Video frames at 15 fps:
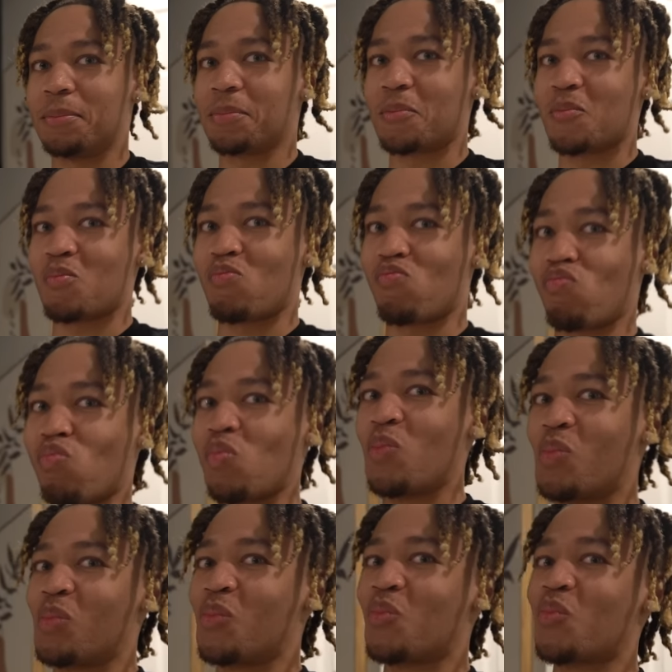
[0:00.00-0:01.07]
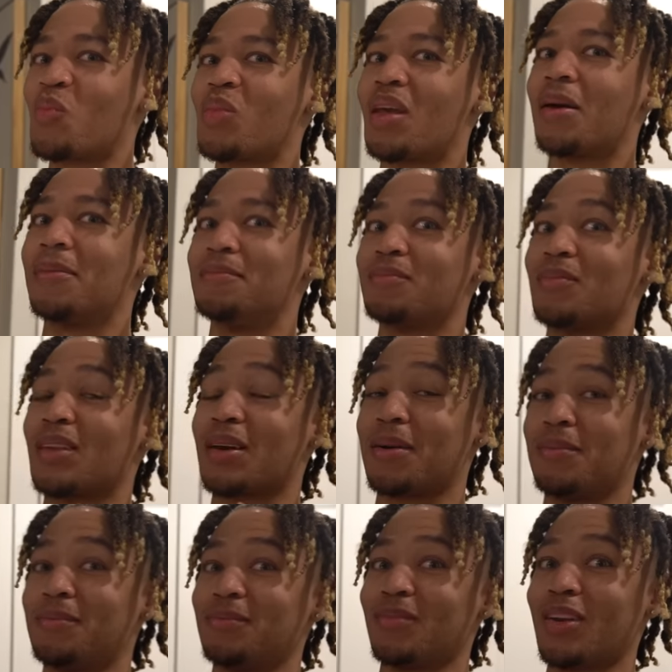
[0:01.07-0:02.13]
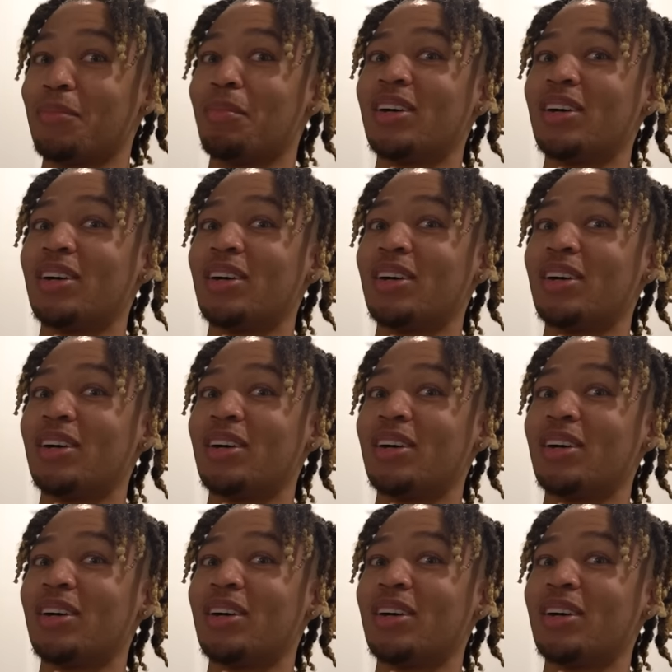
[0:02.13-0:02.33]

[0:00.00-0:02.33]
gonna break your teeth? My teeth already hurt.